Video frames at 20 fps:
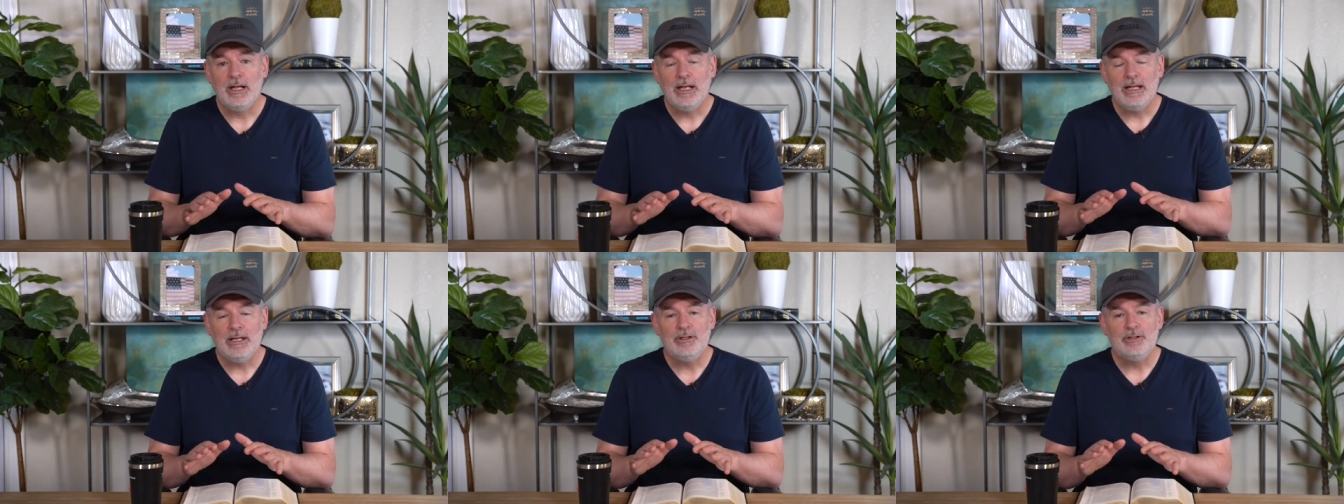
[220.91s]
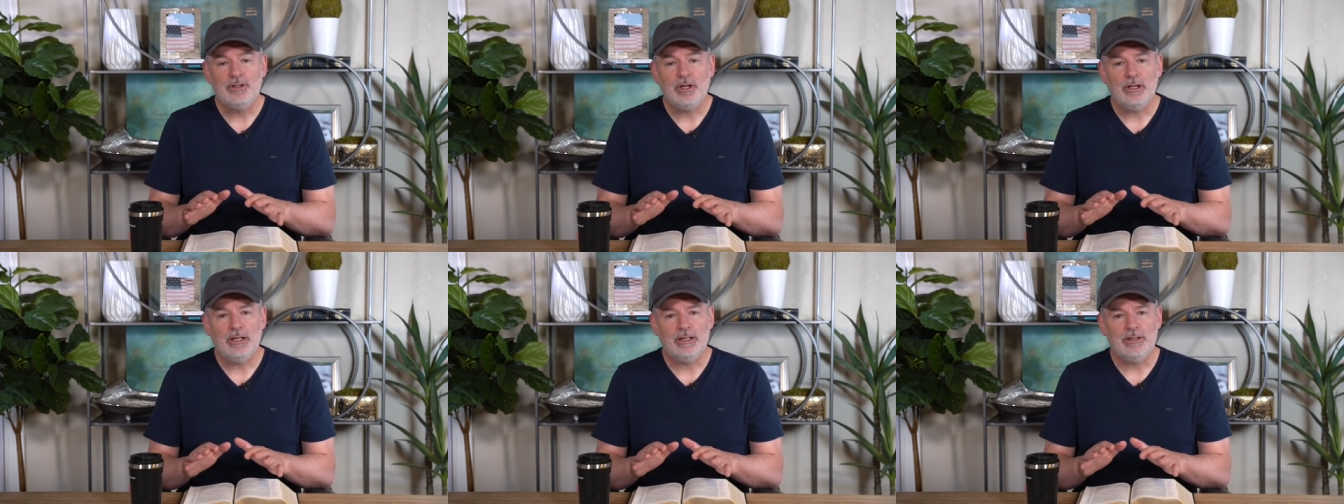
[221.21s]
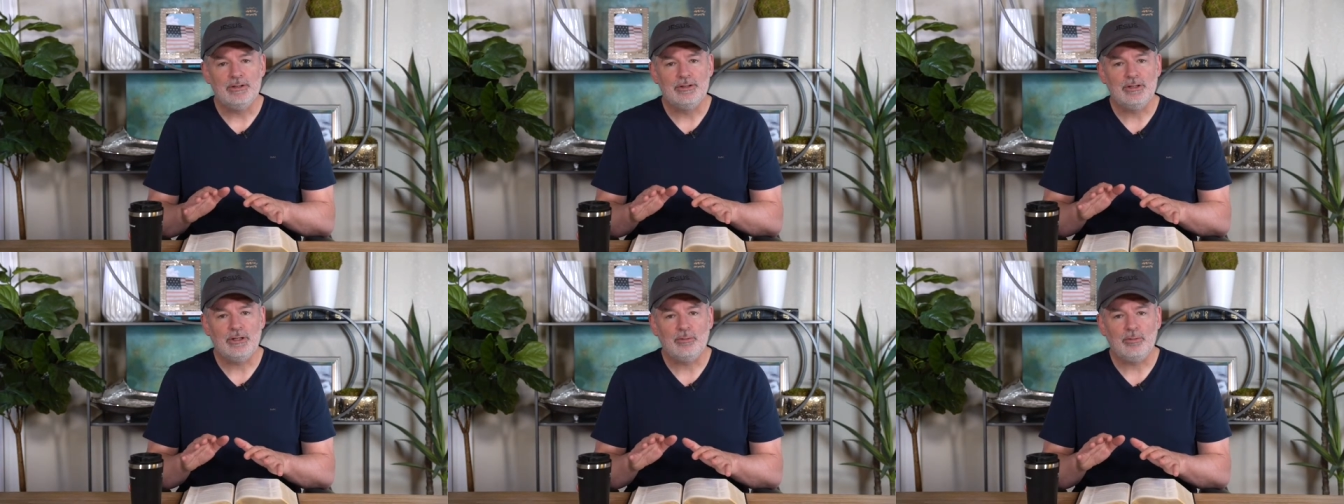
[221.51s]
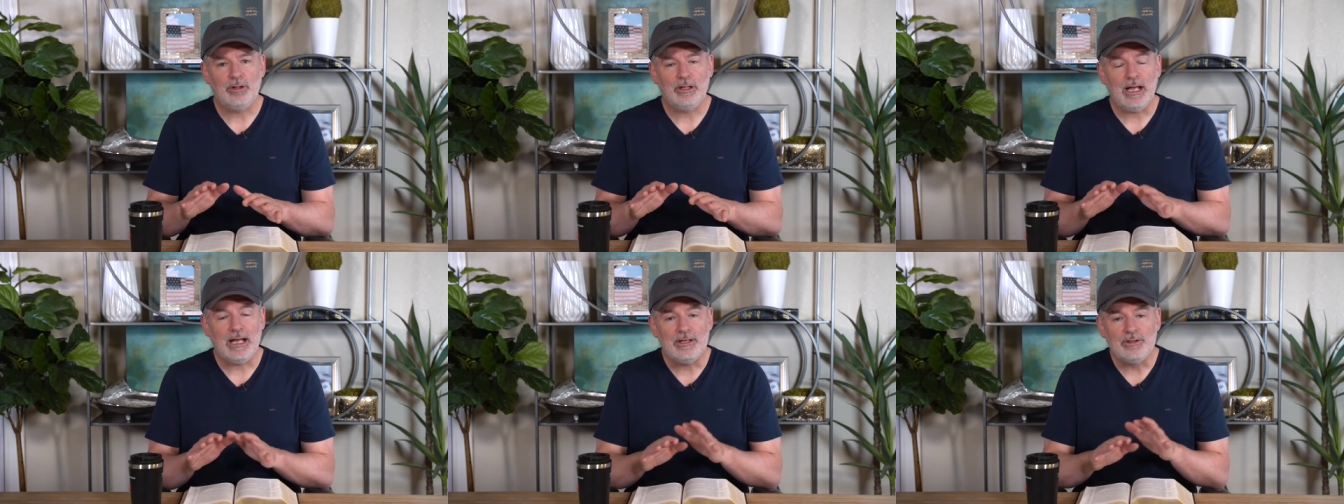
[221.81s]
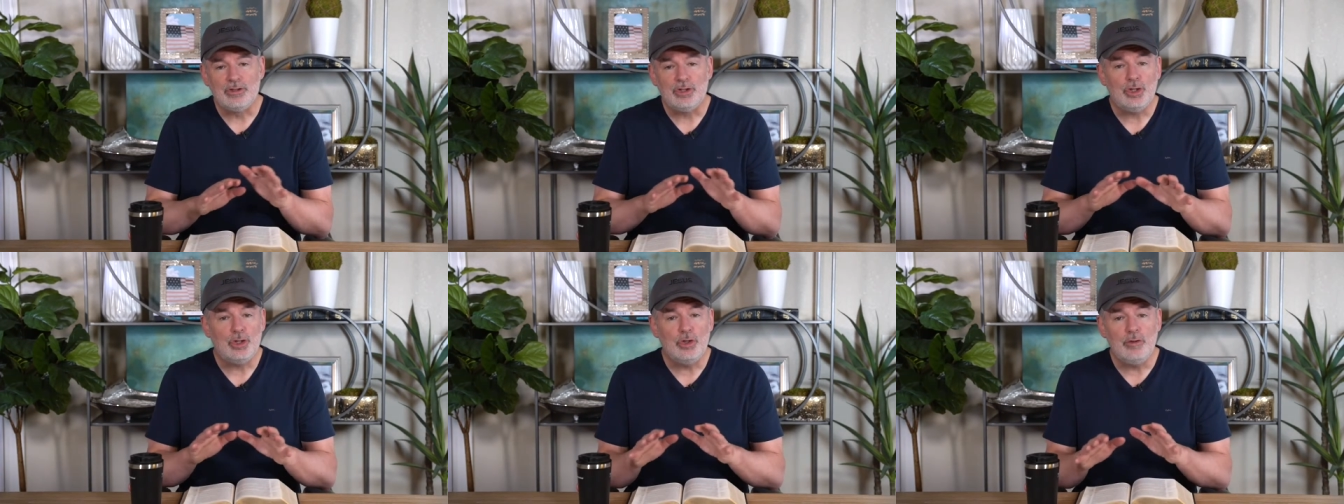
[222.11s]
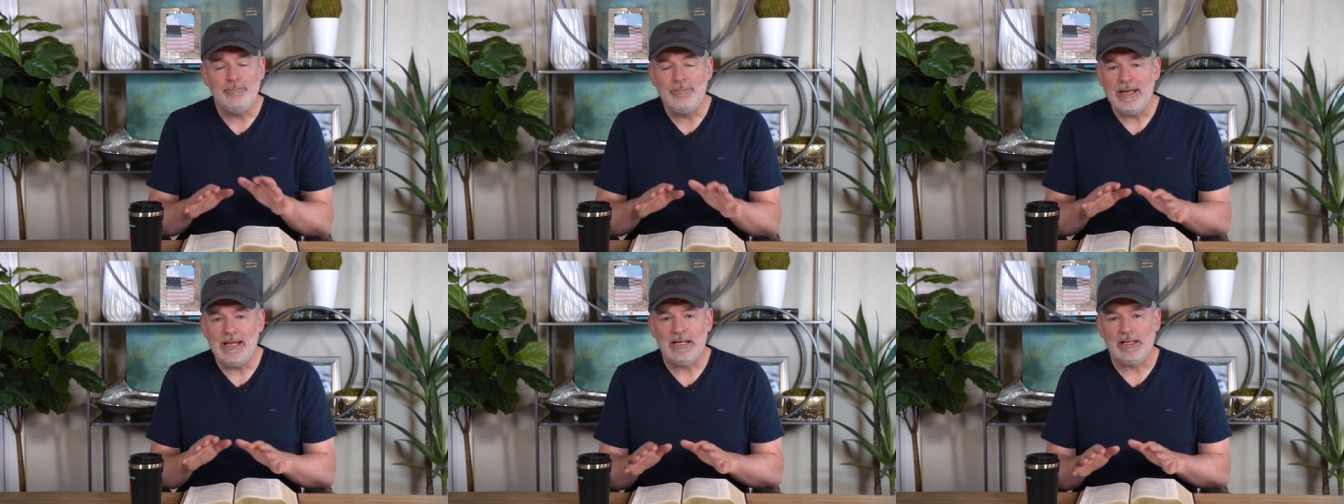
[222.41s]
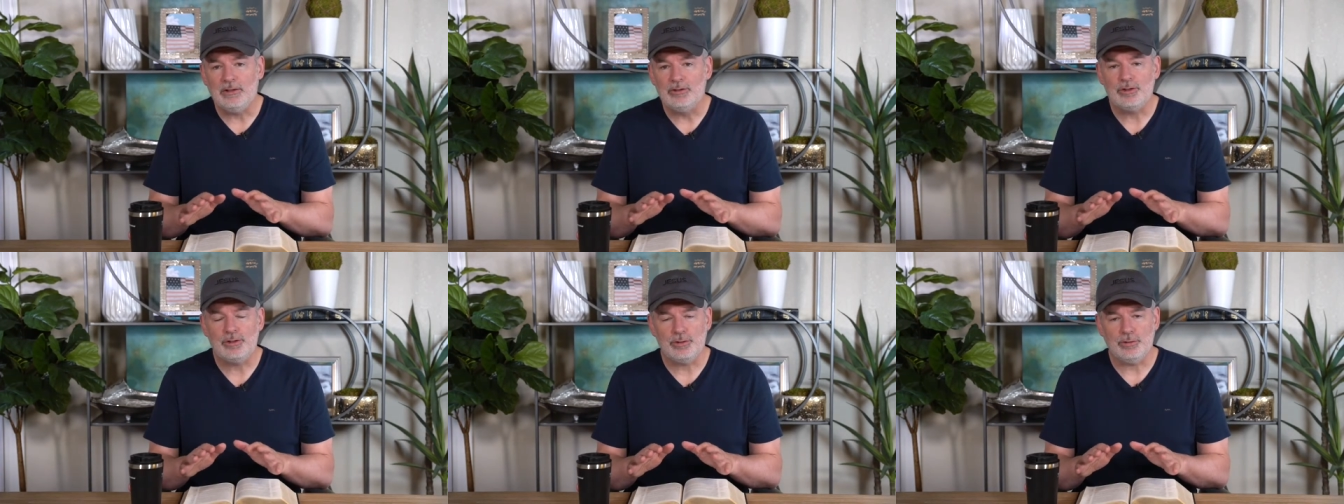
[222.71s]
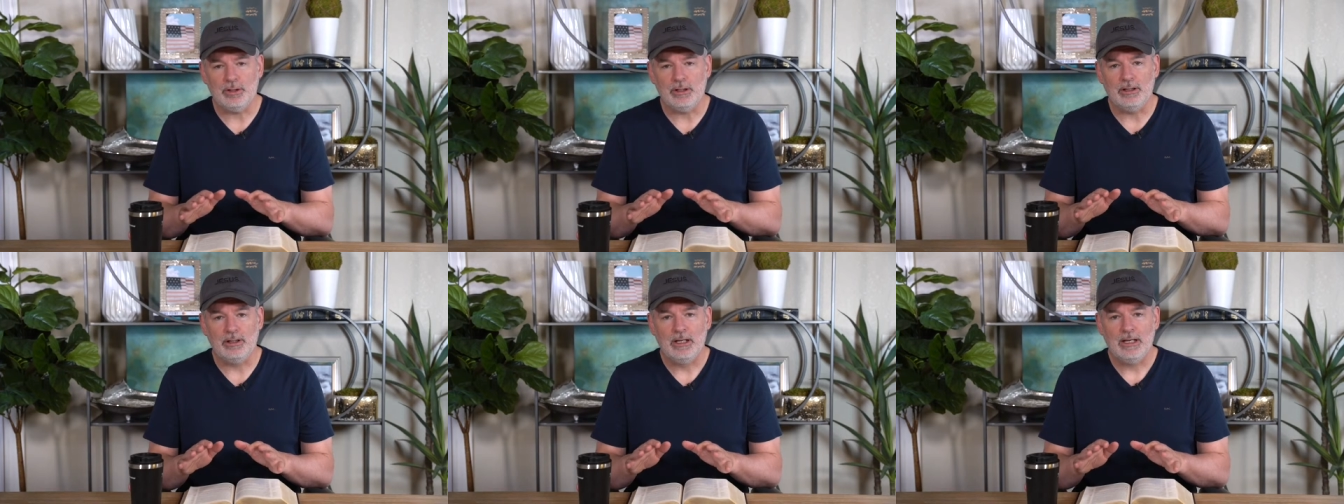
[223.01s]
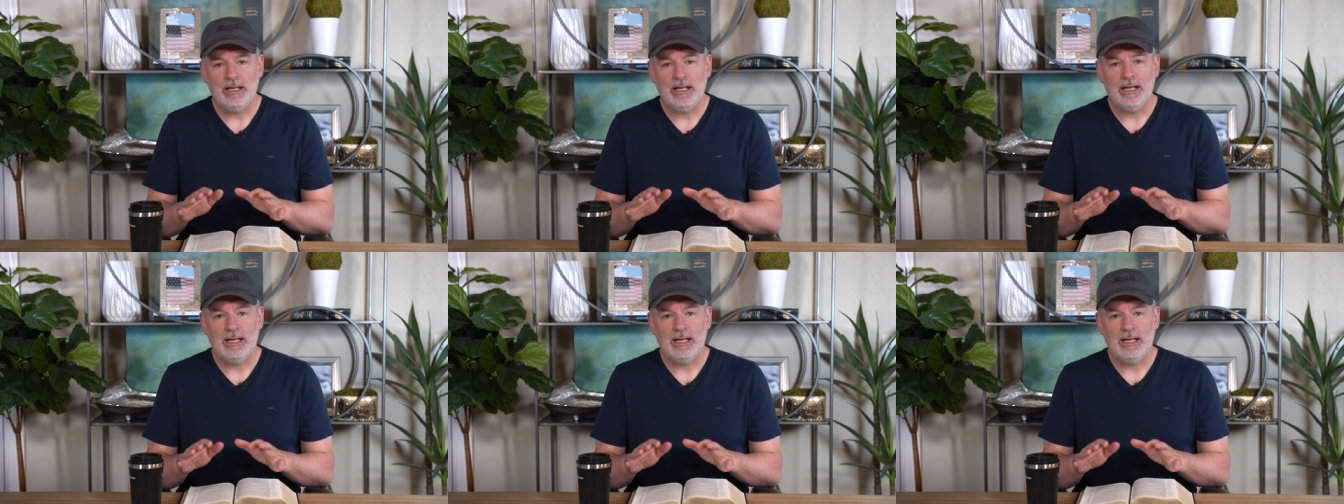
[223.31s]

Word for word: is, is really has two meanings to it.